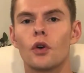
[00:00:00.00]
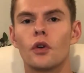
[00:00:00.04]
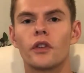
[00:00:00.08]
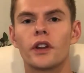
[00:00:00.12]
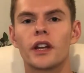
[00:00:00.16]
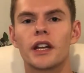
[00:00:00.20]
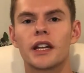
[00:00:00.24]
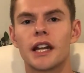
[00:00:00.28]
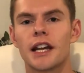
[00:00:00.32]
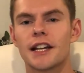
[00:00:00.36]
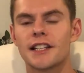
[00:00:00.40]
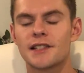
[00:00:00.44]

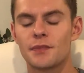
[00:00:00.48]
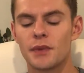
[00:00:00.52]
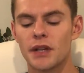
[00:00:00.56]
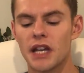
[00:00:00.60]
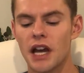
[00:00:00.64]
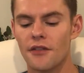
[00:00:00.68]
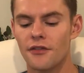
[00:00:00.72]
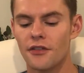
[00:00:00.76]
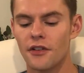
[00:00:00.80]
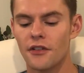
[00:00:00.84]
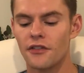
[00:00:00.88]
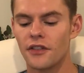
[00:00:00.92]
only an
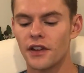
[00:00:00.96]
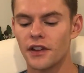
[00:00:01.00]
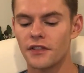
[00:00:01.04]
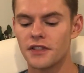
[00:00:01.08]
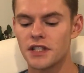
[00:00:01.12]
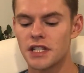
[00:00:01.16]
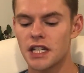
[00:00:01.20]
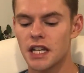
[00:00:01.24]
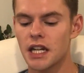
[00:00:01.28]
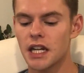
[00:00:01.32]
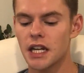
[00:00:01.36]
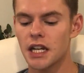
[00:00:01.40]
SPF of
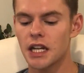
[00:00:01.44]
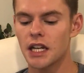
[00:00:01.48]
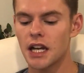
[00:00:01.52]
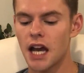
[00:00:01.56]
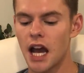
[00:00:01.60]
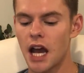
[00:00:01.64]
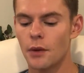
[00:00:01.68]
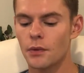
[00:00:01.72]
15,